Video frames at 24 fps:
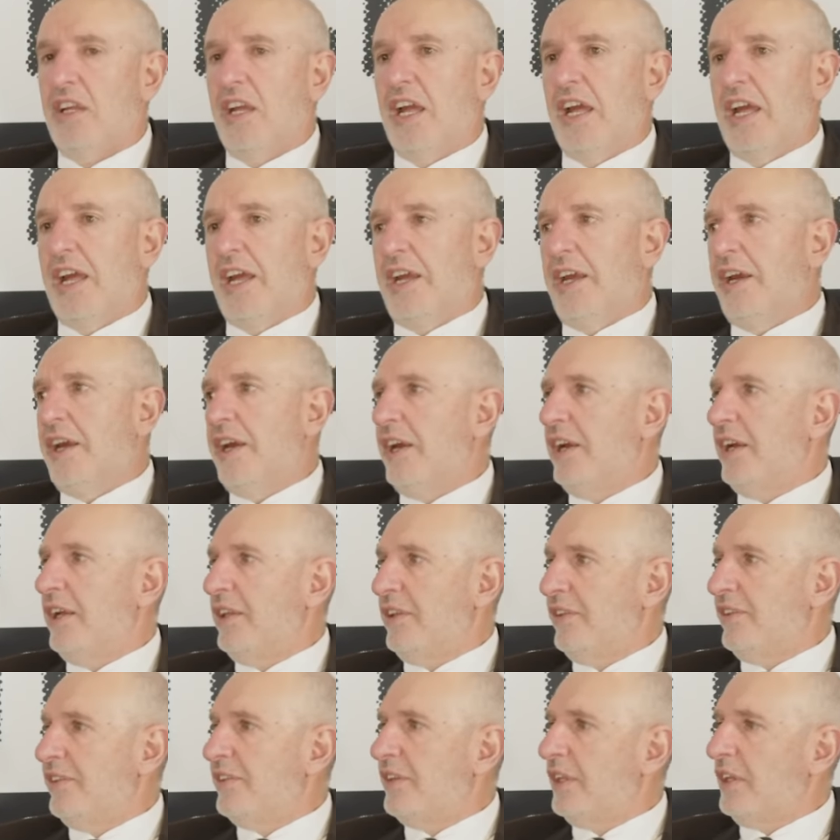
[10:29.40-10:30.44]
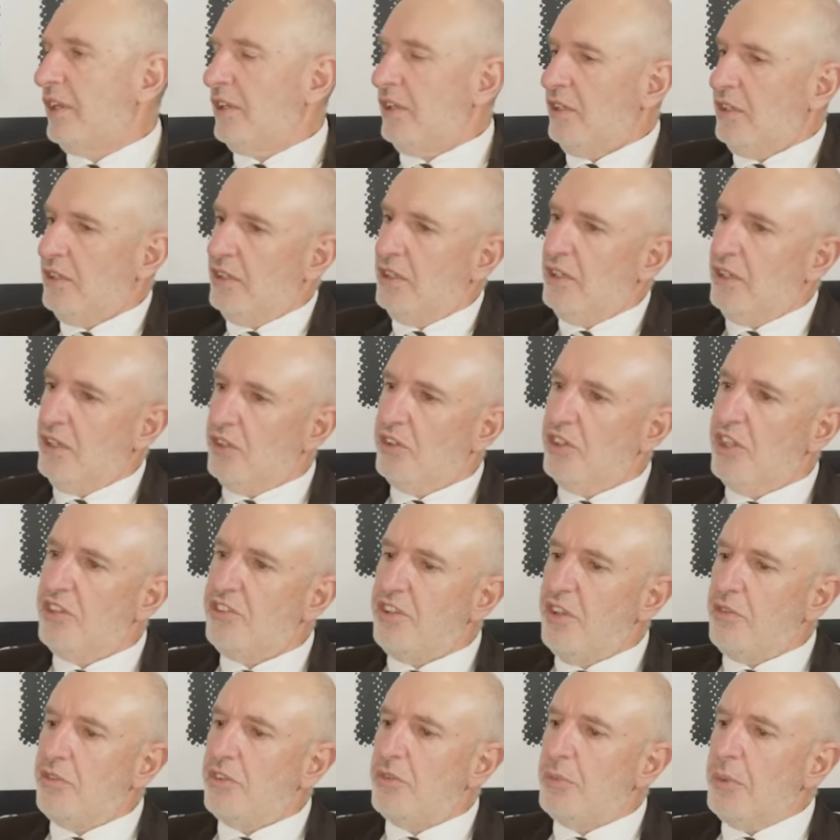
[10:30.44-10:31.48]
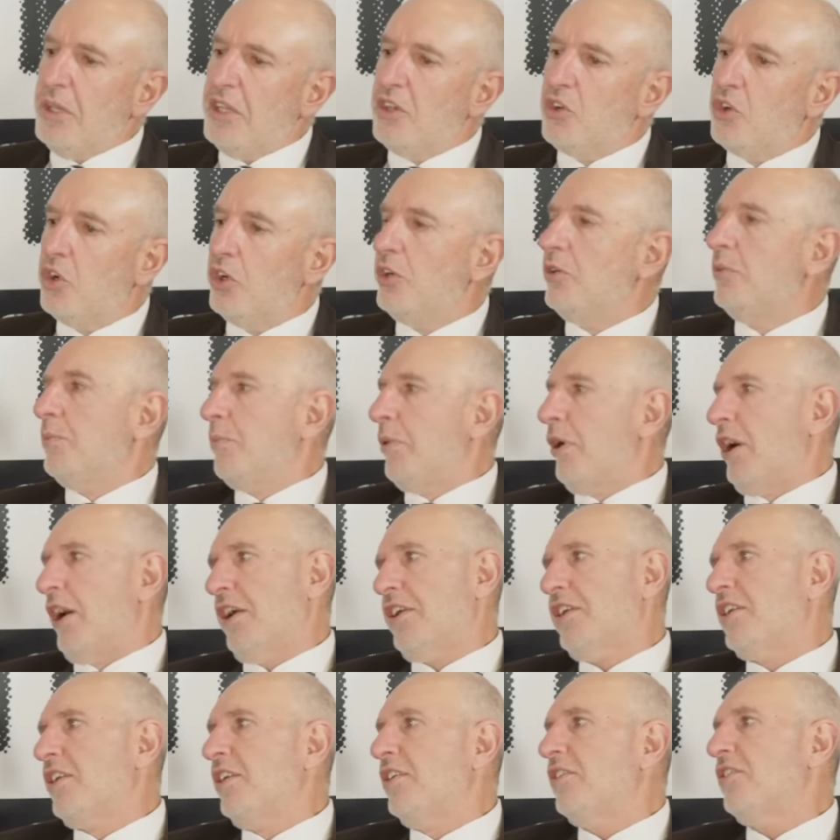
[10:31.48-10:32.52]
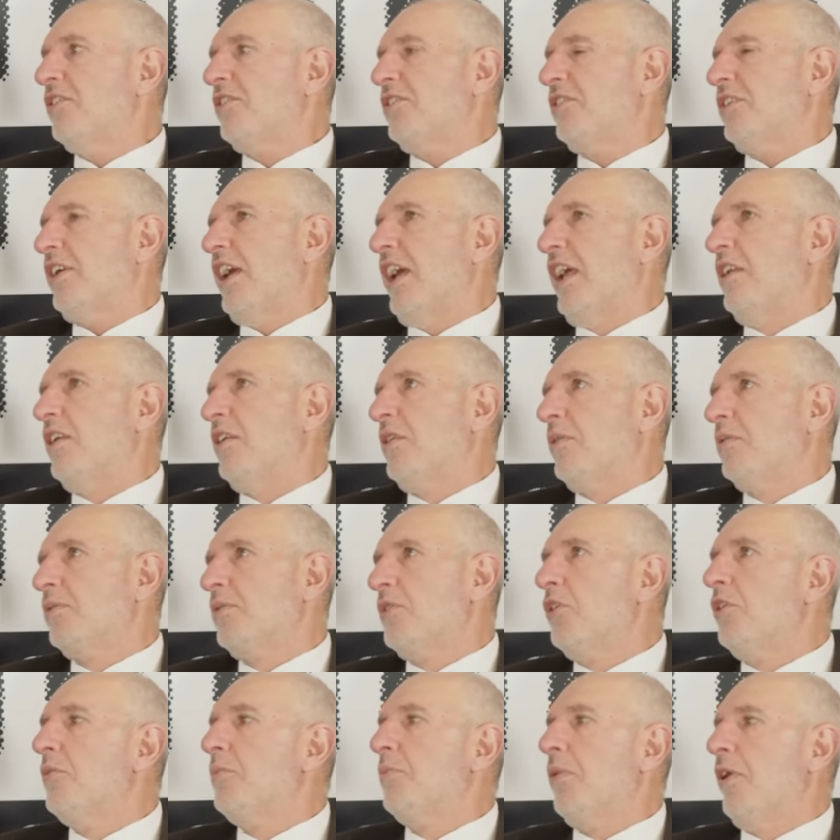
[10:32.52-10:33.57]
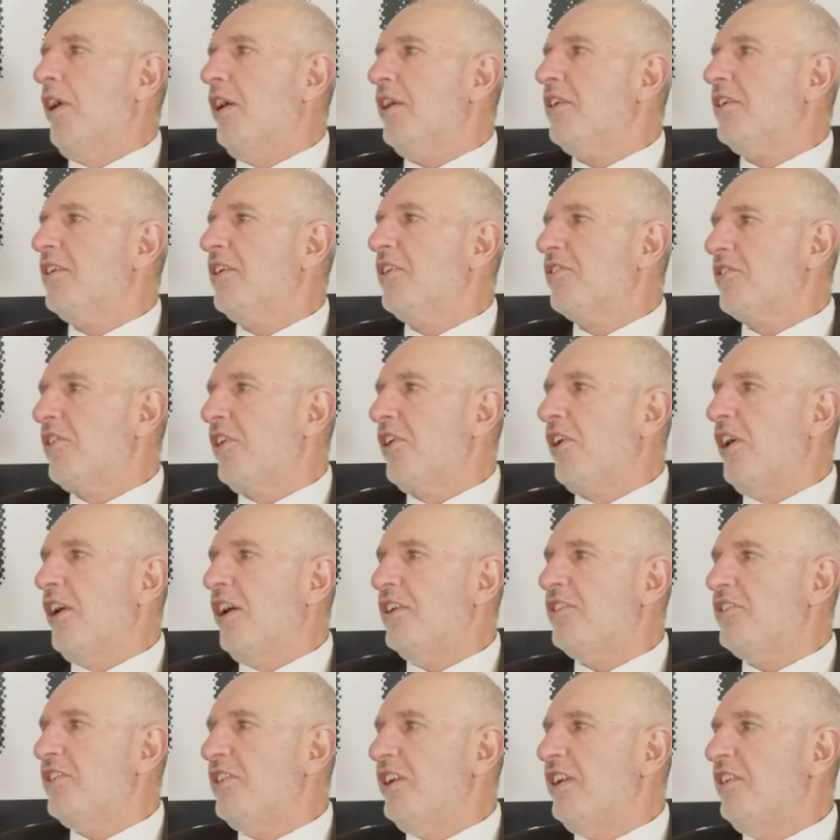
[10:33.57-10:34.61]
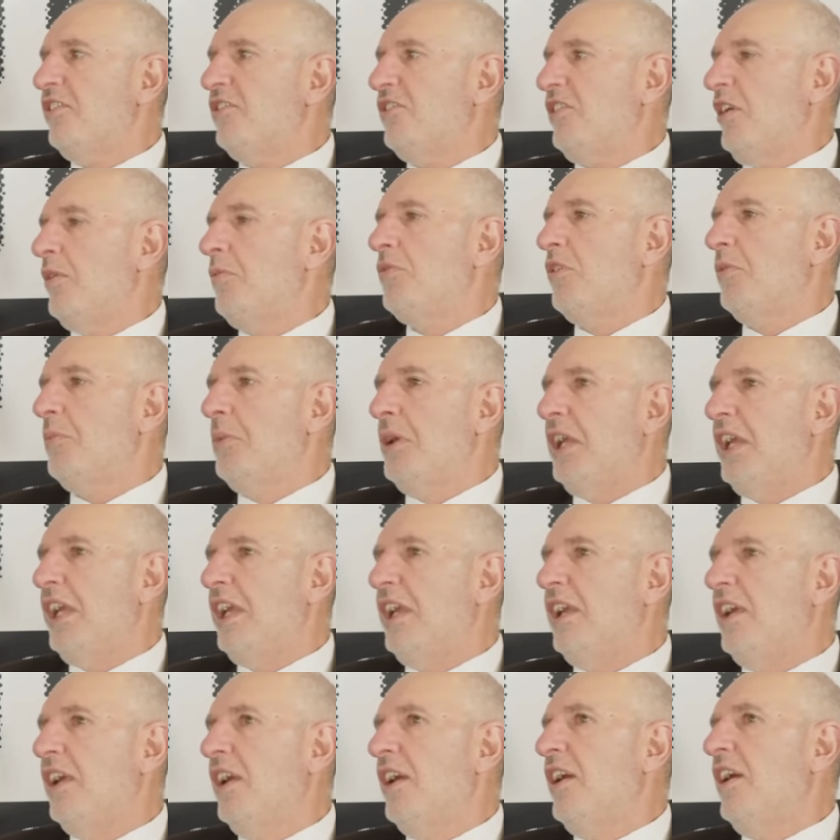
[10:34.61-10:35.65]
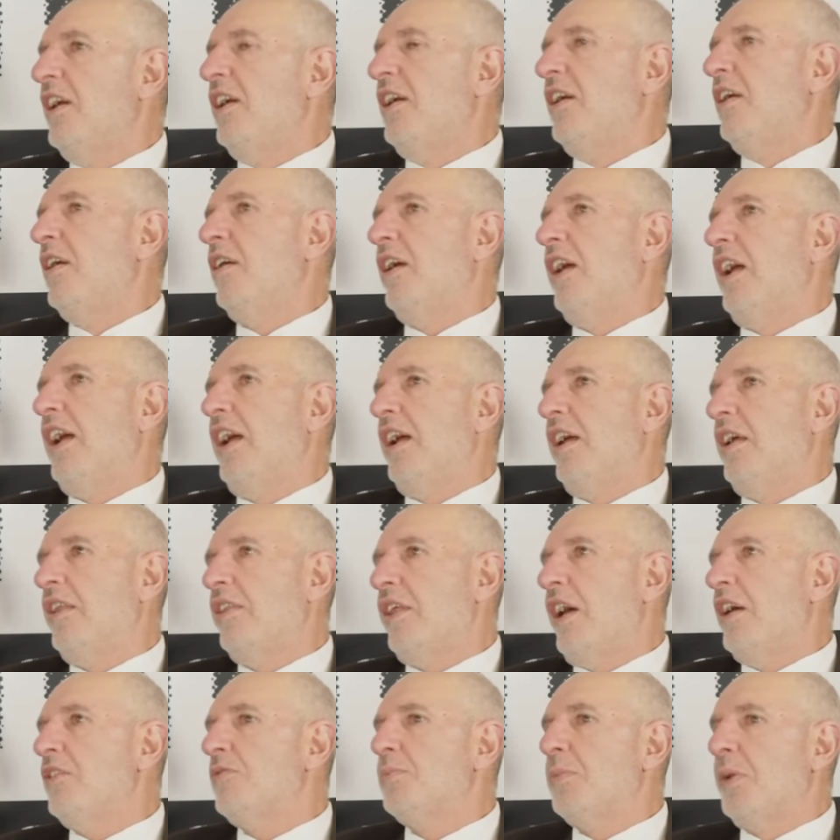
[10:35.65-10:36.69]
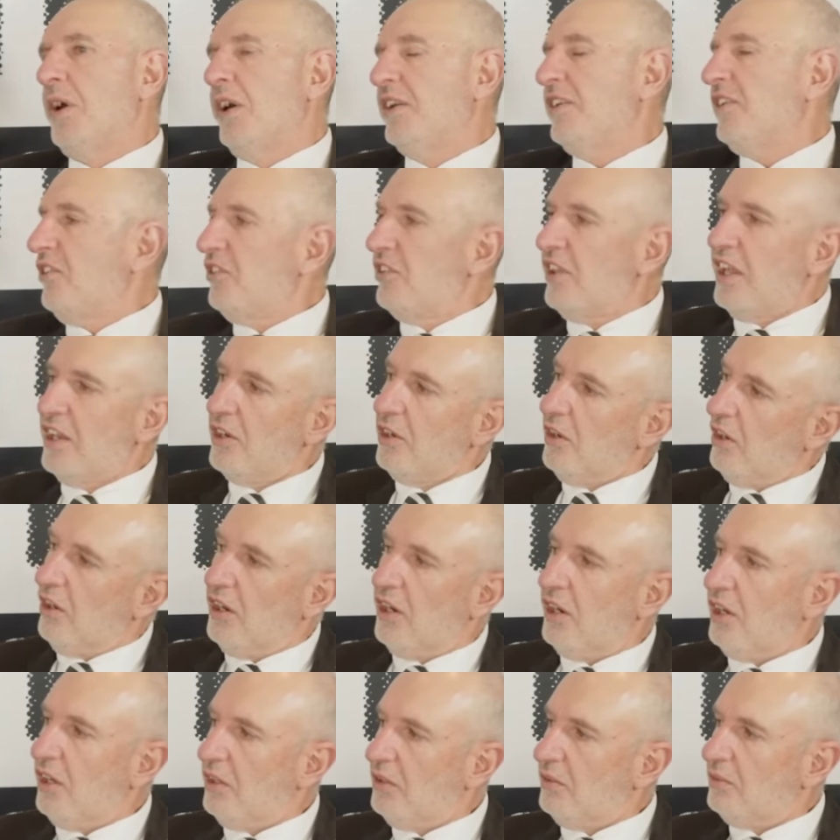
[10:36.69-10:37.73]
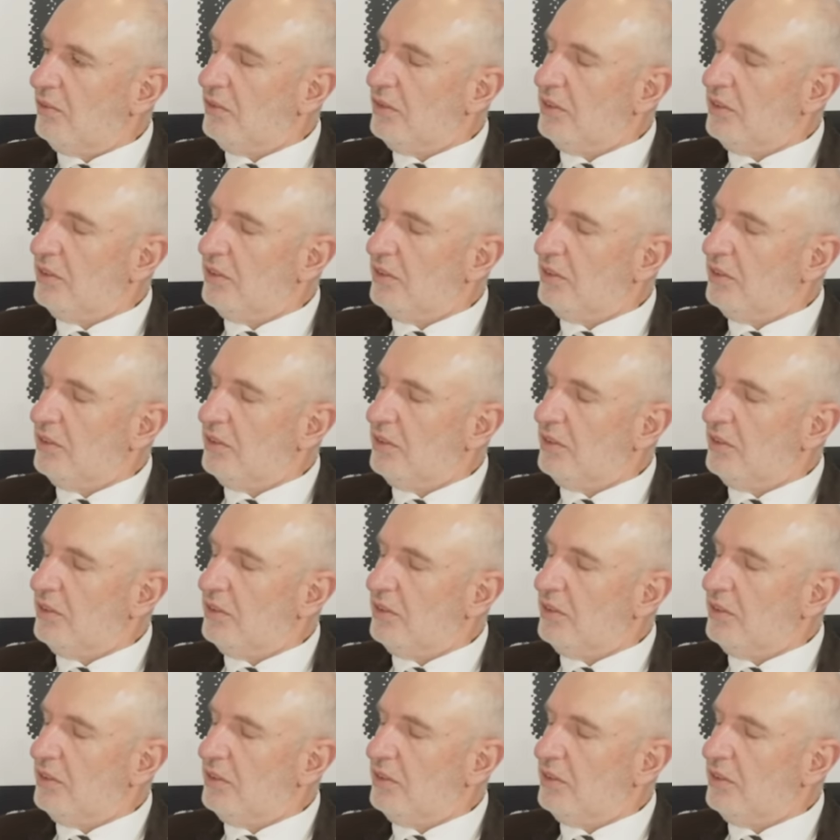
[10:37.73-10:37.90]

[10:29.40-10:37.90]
There seems to be good partners, and the good partners largely seem to be those parties that are